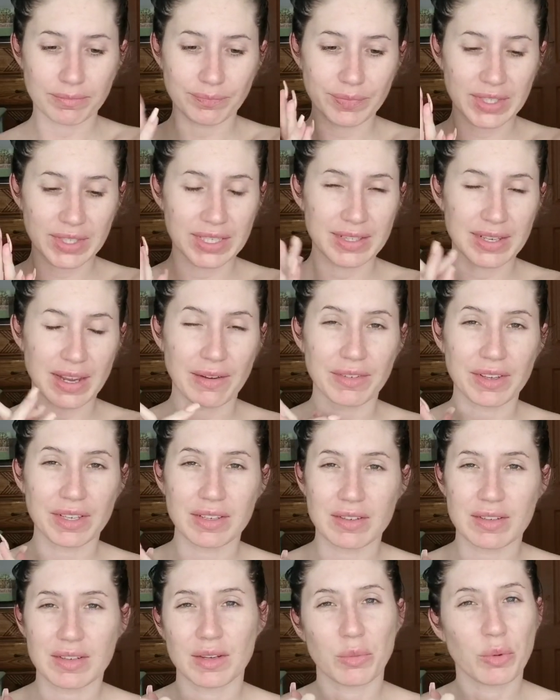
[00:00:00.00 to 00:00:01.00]
It's
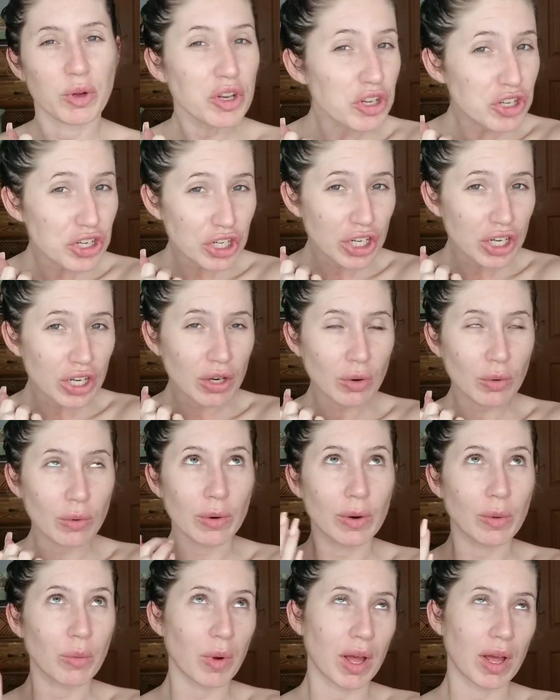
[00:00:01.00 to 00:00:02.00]
obviously winter,
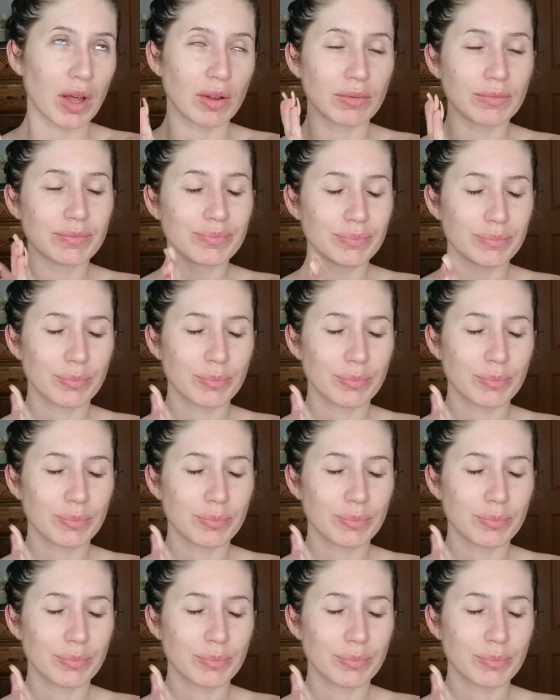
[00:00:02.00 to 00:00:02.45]
or well,